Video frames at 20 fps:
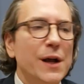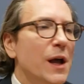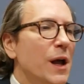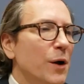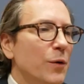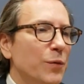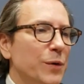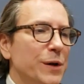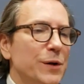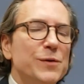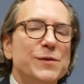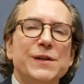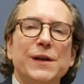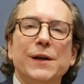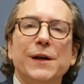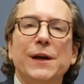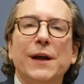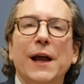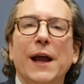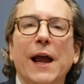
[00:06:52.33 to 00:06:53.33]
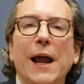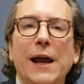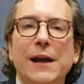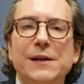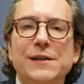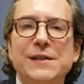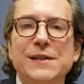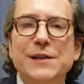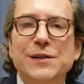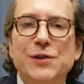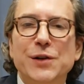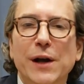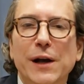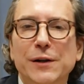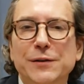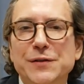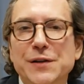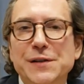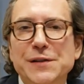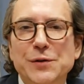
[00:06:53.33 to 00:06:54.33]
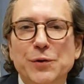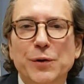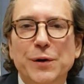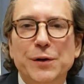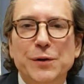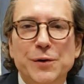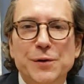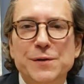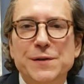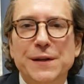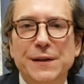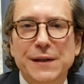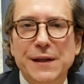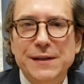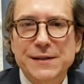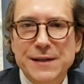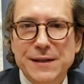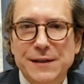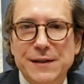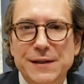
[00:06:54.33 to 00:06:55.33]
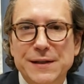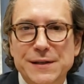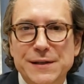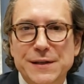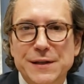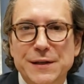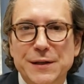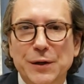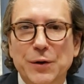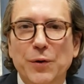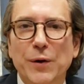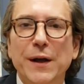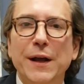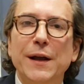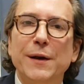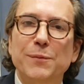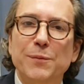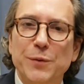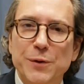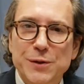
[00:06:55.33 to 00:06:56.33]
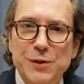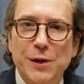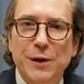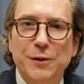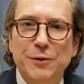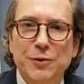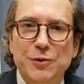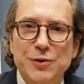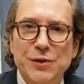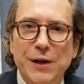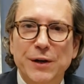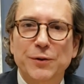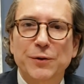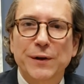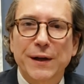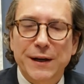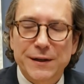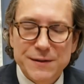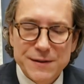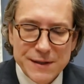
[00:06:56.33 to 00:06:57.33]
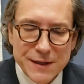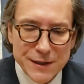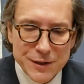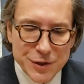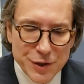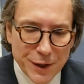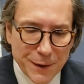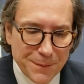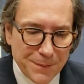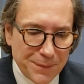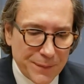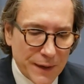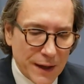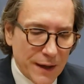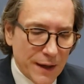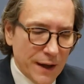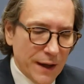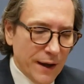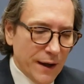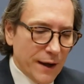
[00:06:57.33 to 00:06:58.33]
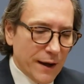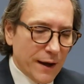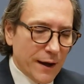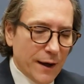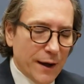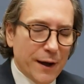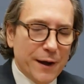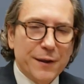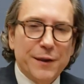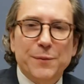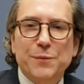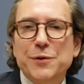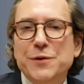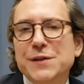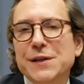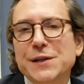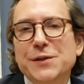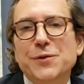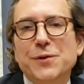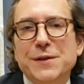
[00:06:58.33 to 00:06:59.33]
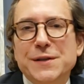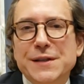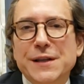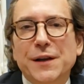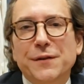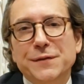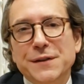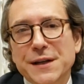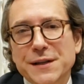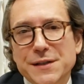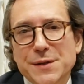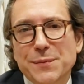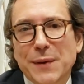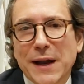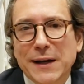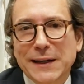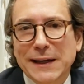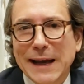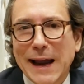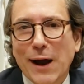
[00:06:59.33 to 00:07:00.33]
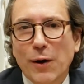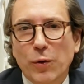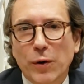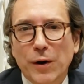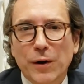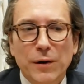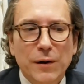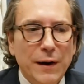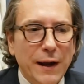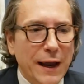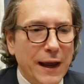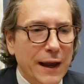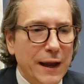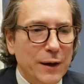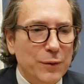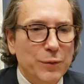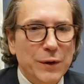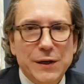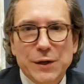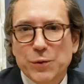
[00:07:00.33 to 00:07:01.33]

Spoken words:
we use an anesthesiologist or a nurse anesthetist to go ahead and put you under general anesthesia. The procedure itself takes about an hour, and when you